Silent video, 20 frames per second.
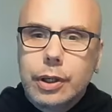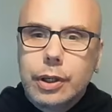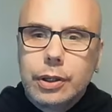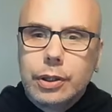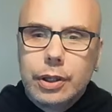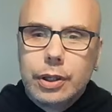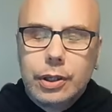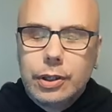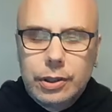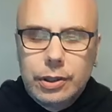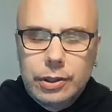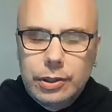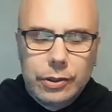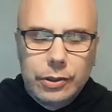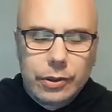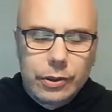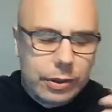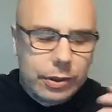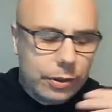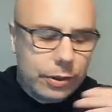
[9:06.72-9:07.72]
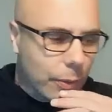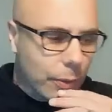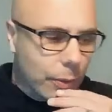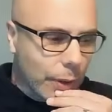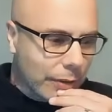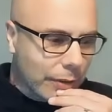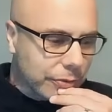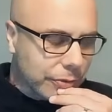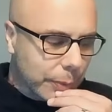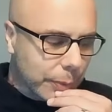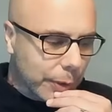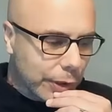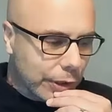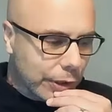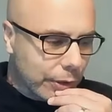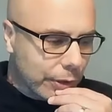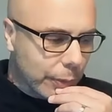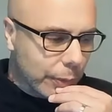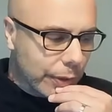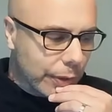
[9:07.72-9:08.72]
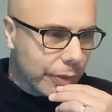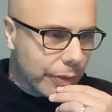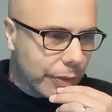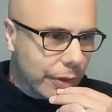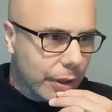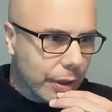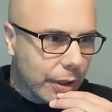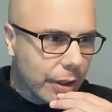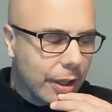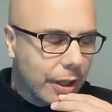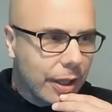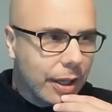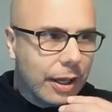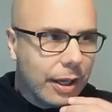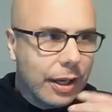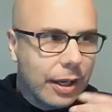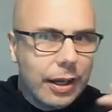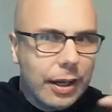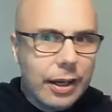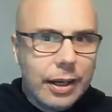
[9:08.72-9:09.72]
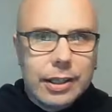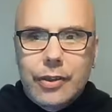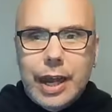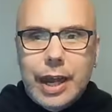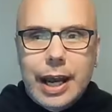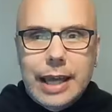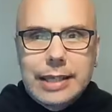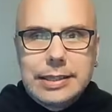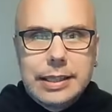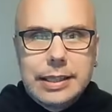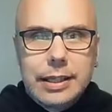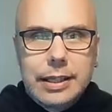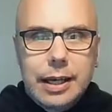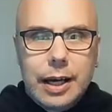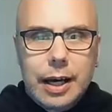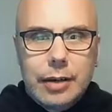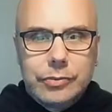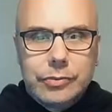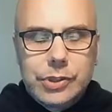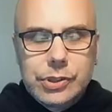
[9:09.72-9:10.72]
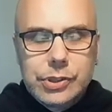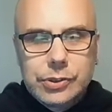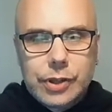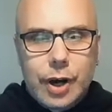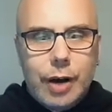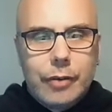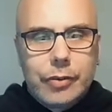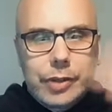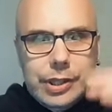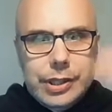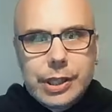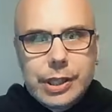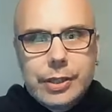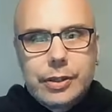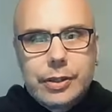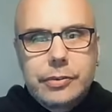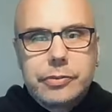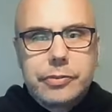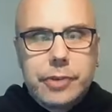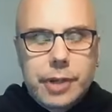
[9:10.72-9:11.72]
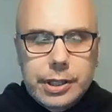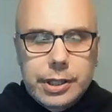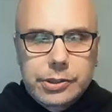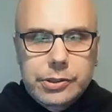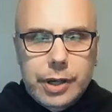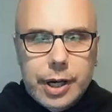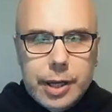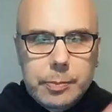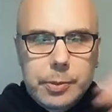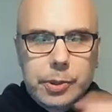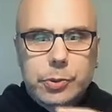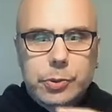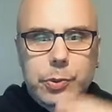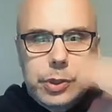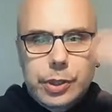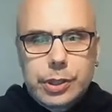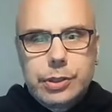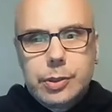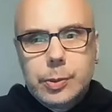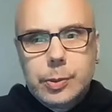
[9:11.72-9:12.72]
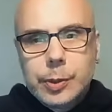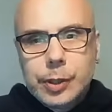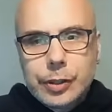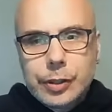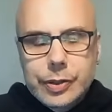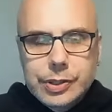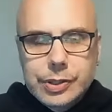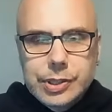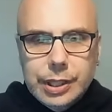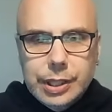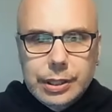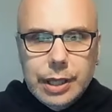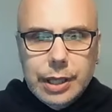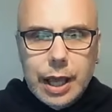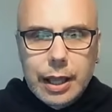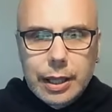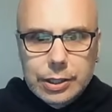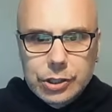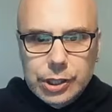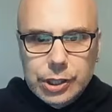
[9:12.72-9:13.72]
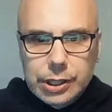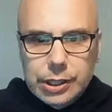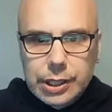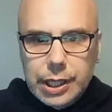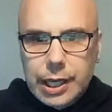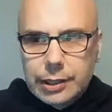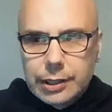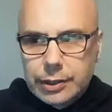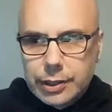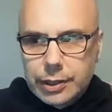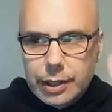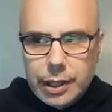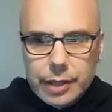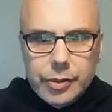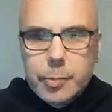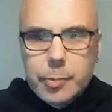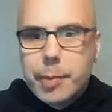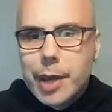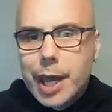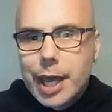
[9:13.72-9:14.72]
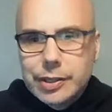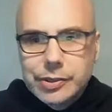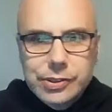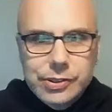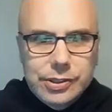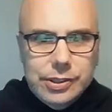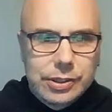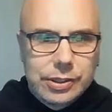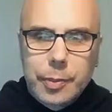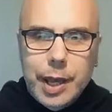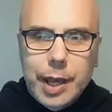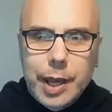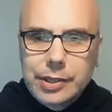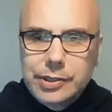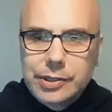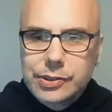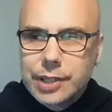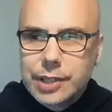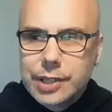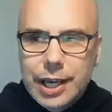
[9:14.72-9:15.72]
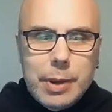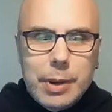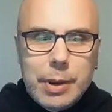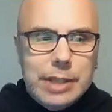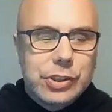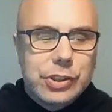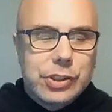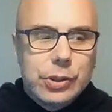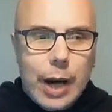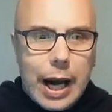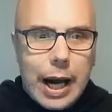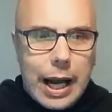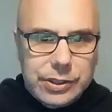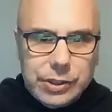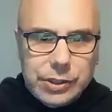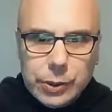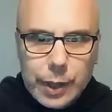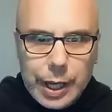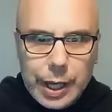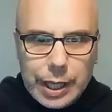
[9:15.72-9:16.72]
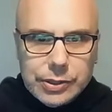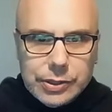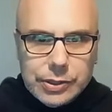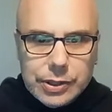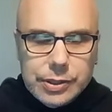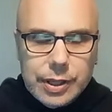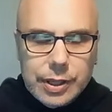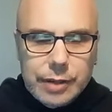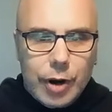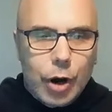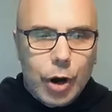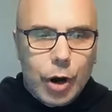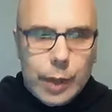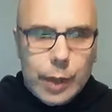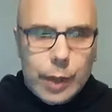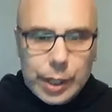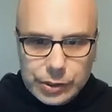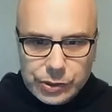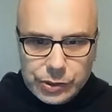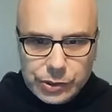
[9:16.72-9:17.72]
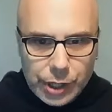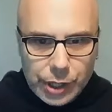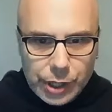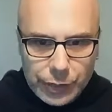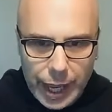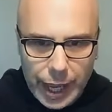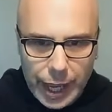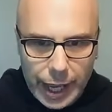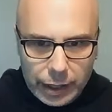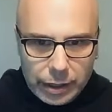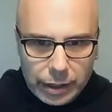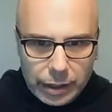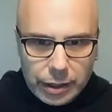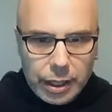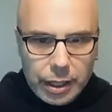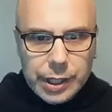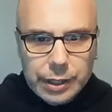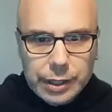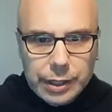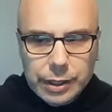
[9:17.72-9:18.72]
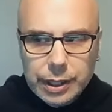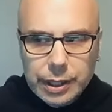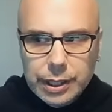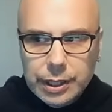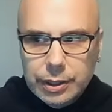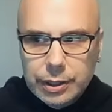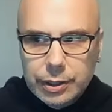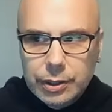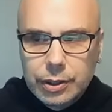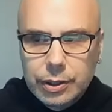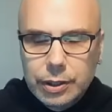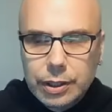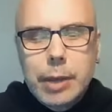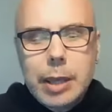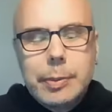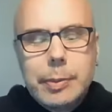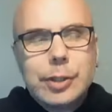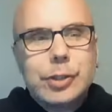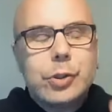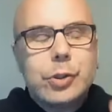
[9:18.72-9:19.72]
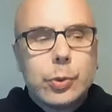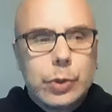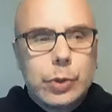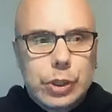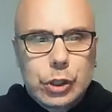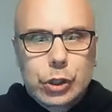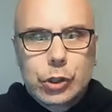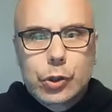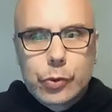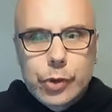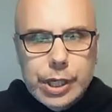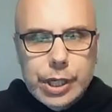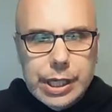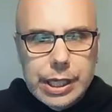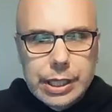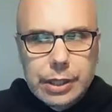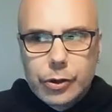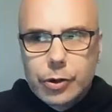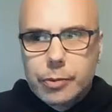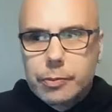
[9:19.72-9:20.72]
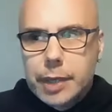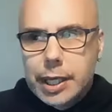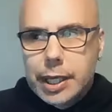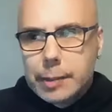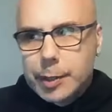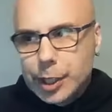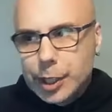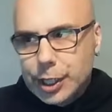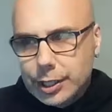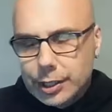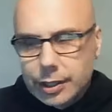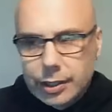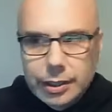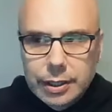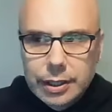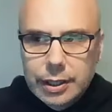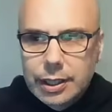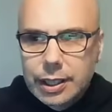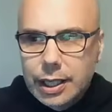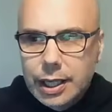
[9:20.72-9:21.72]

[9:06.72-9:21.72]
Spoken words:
you're well familiar with that idea of dissolving the interface, right, between the human and the technology, and the best UIs, UXs have always done that in maybe to a degree, or maybe